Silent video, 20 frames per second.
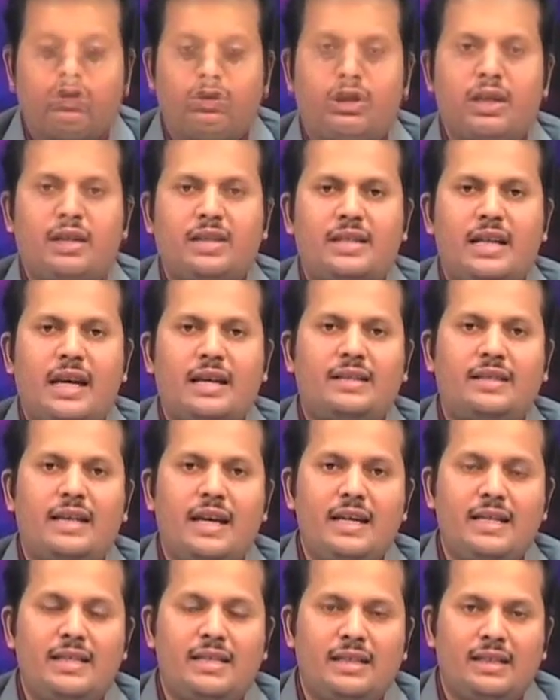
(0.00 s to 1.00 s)
Wittgenstein
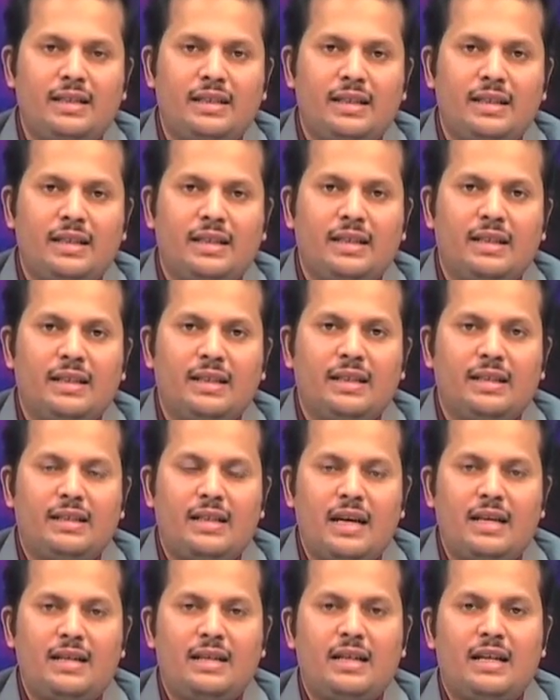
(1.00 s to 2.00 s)
says
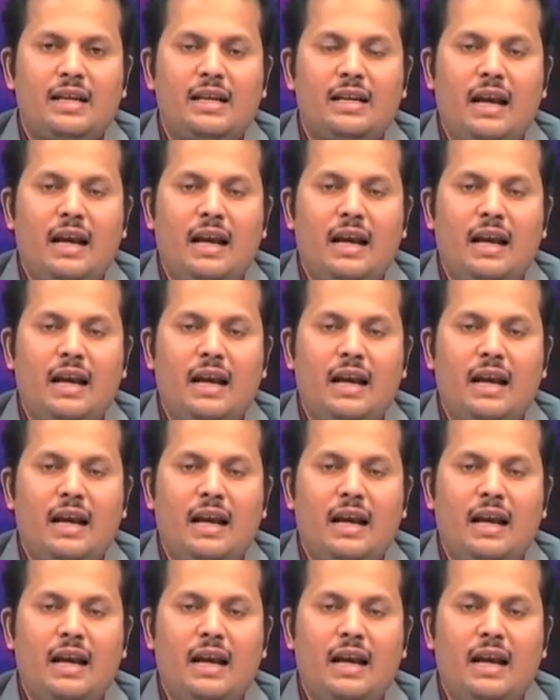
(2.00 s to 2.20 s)
that